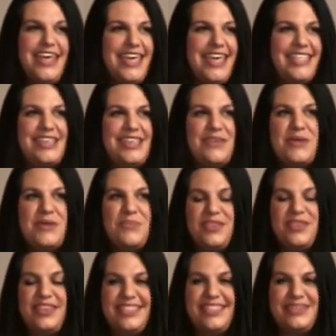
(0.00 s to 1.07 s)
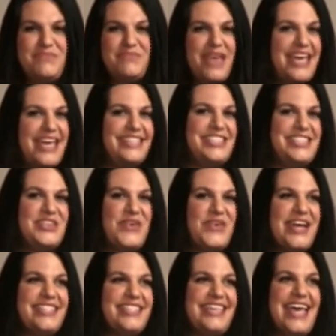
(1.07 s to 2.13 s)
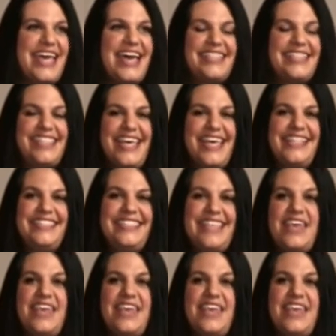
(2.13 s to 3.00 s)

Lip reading: Kids come up with these amazing, crazy accents